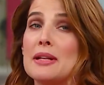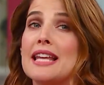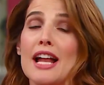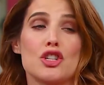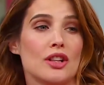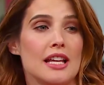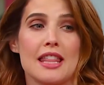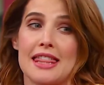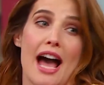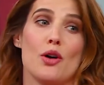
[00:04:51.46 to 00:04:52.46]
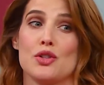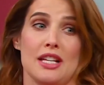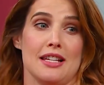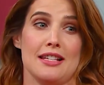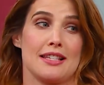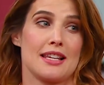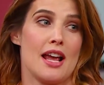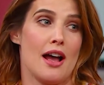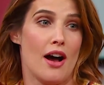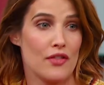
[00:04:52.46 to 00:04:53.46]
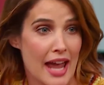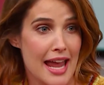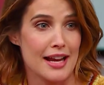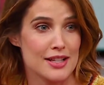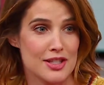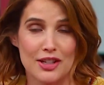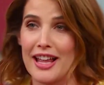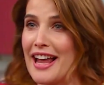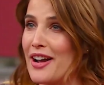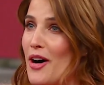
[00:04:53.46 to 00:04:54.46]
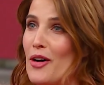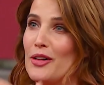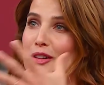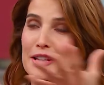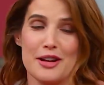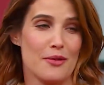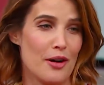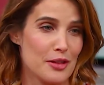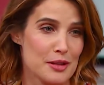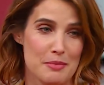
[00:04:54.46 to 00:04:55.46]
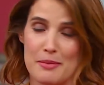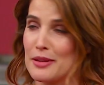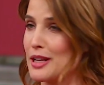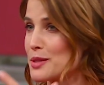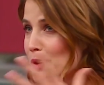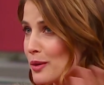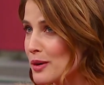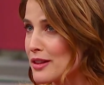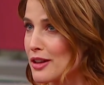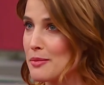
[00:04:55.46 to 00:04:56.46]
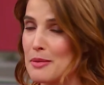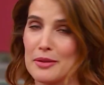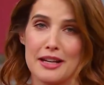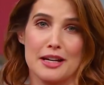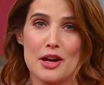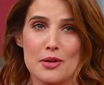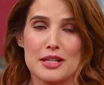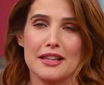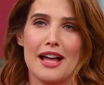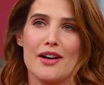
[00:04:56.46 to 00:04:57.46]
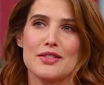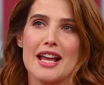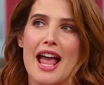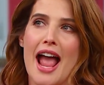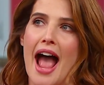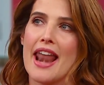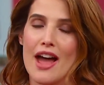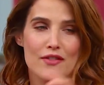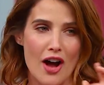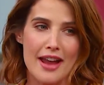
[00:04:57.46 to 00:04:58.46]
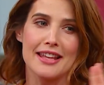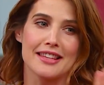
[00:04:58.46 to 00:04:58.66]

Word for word: potentially wow. thousands really? of cakes to like all you know all the people that he's worked with, all the people that he knows and loves. And I've gone